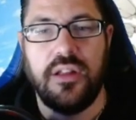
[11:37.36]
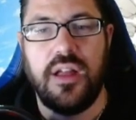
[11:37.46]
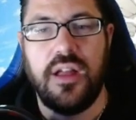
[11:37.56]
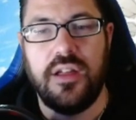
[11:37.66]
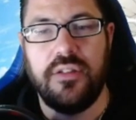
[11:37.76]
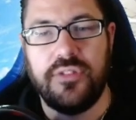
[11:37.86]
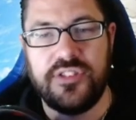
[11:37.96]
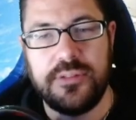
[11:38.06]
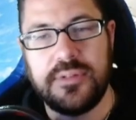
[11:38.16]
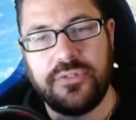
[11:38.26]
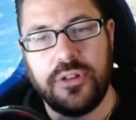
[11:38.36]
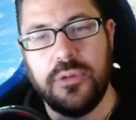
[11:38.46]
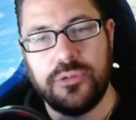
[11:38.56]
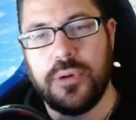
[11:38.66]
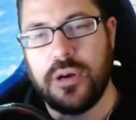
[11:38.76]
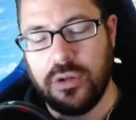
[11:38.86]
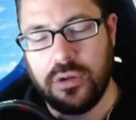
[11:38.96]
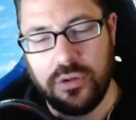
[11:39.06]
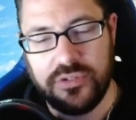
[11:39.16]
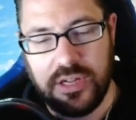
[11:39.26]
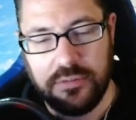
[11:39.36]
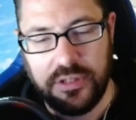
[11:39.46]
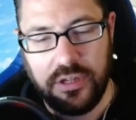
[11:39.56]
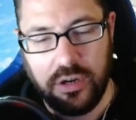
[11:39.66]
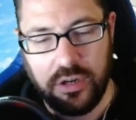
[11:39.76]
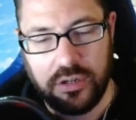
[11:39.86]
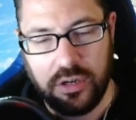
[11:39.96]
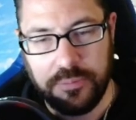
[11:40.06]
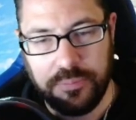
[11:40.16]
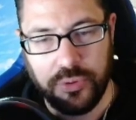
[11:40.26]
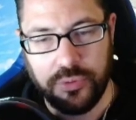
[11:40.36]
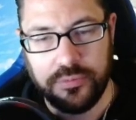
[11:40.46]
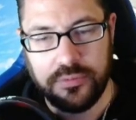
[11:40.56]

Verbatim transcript: And it seems like for the most part, Coco's not really a hard card to pull.